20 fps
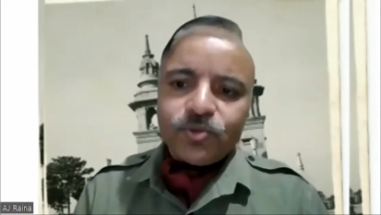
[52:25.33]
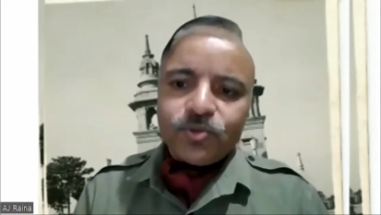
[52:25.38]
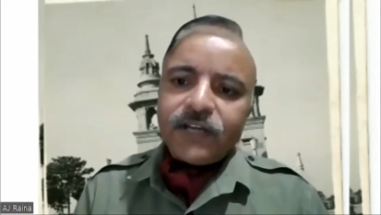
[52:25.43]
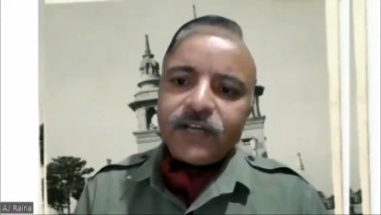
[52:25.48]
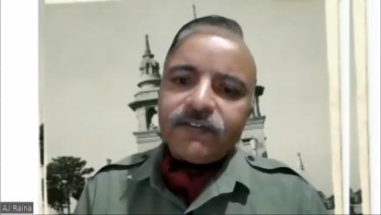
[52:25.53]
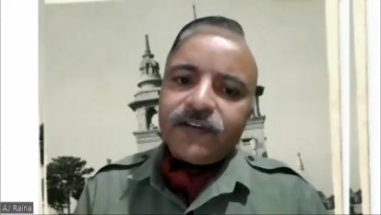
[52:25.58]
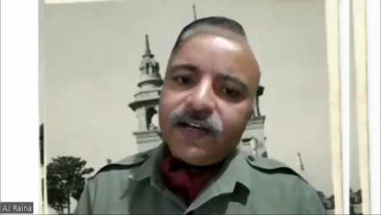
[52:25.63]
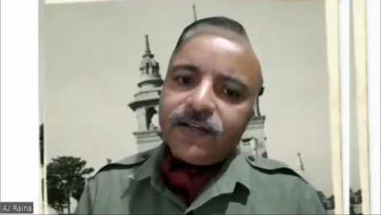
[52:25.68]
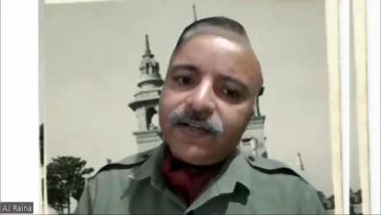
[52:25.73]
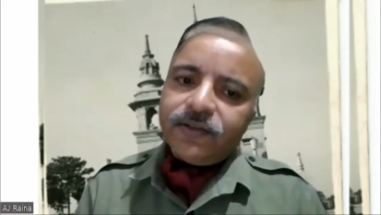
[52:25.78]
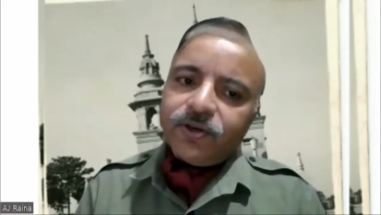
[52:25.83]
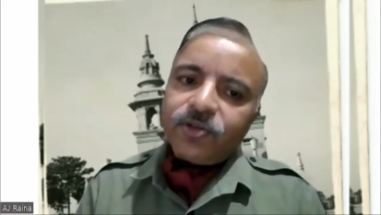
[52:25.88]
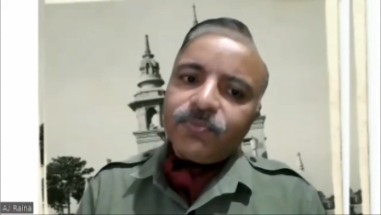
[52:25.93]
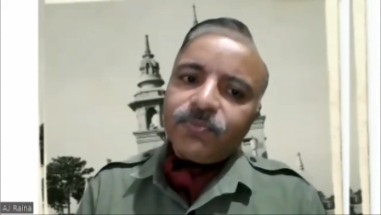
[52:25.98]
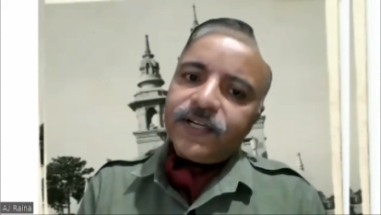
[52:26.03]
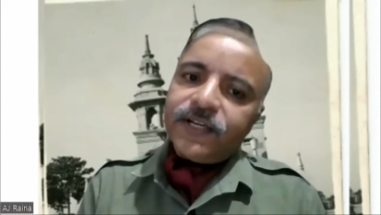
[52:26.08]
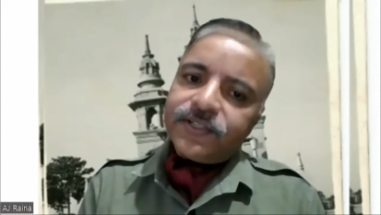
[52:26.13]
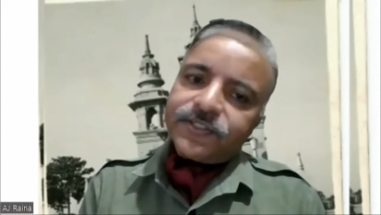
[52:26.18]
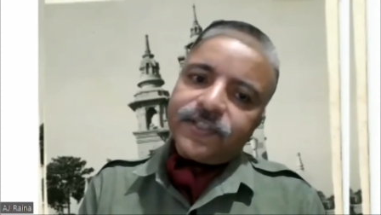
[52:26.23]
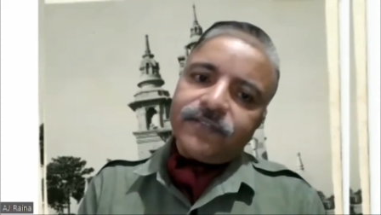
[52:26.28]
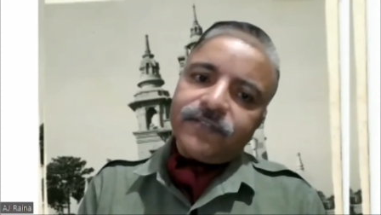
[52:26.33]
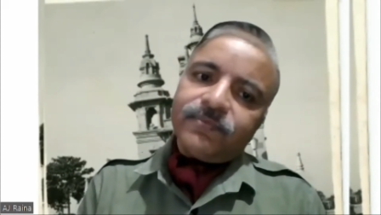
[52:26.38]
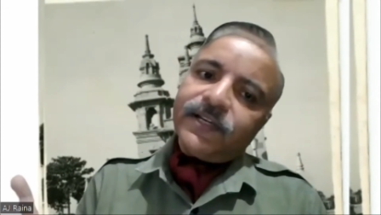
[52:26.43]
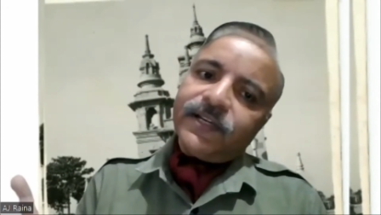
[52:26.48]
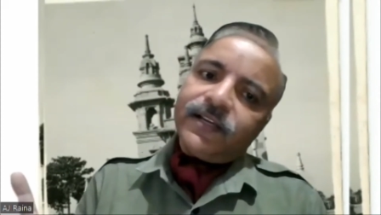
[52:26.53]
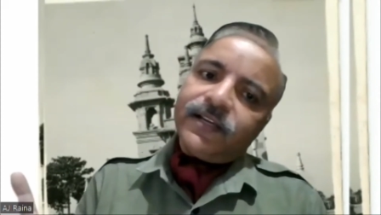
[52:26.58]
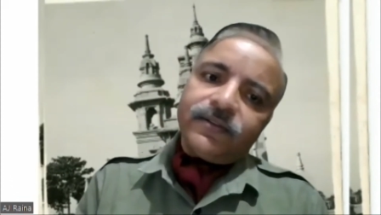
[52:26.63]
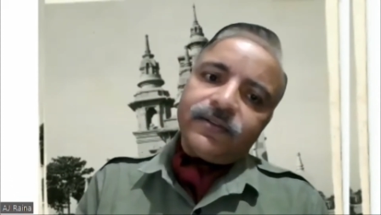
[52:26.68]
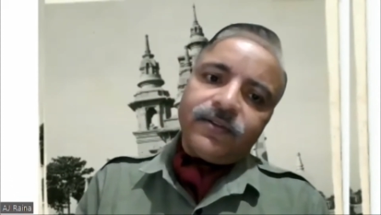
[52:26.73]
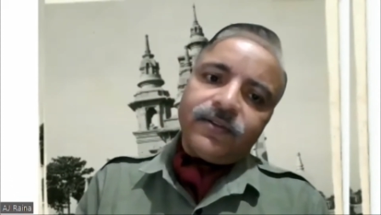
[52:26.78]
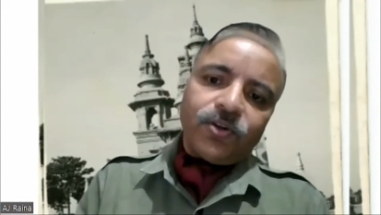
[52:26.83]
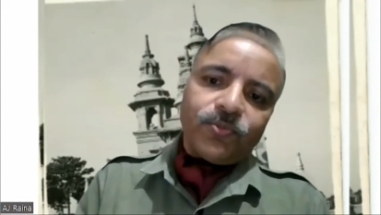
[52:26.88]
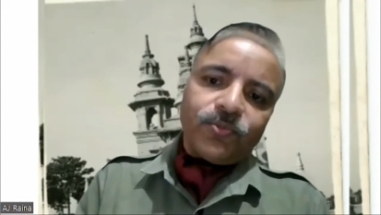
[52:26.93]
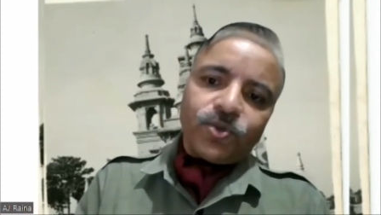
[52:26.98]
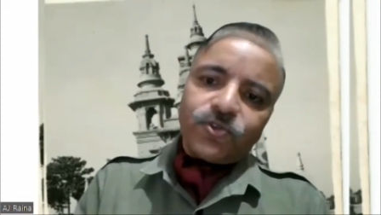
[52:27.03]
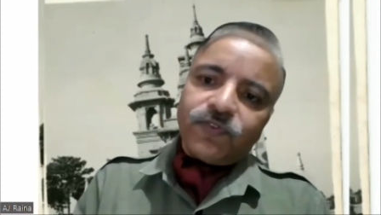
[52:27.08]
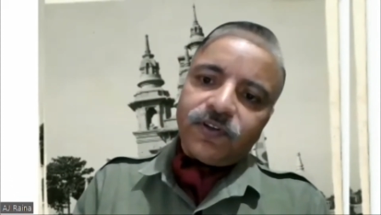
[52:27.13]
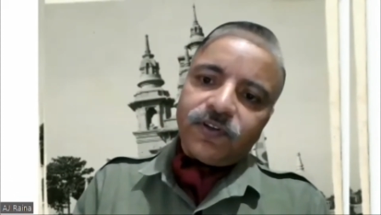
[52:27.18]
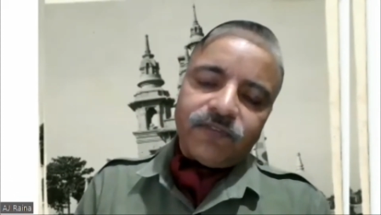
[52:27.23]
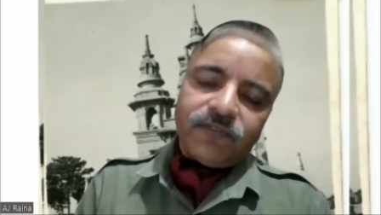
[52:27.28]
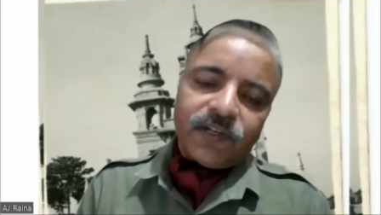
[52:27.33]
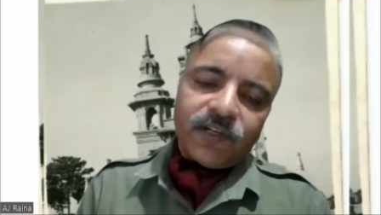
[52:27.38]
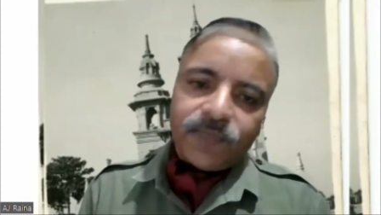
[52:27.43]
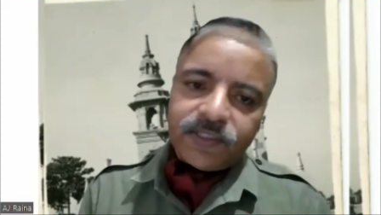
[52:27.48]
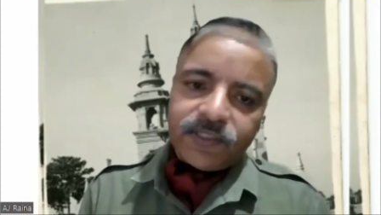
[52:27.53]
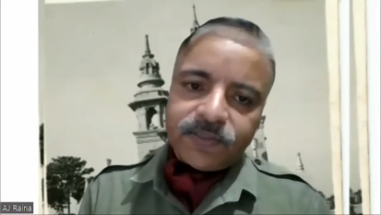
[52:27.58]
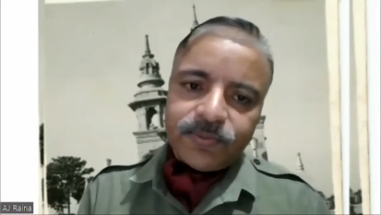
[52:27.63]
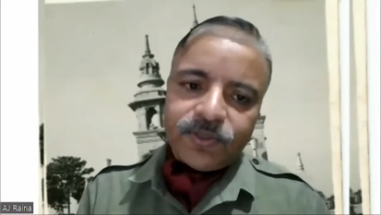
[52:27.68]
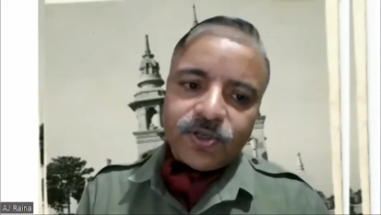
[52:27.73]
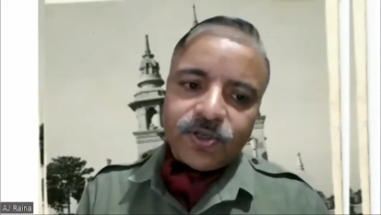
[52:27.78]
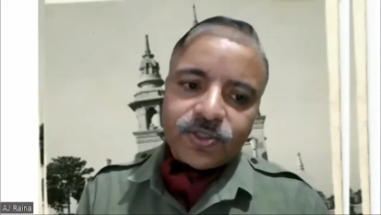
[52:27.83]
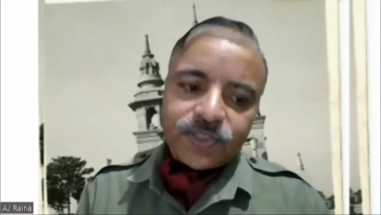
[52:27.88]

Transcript: could have held on by itself by almost for 1 month,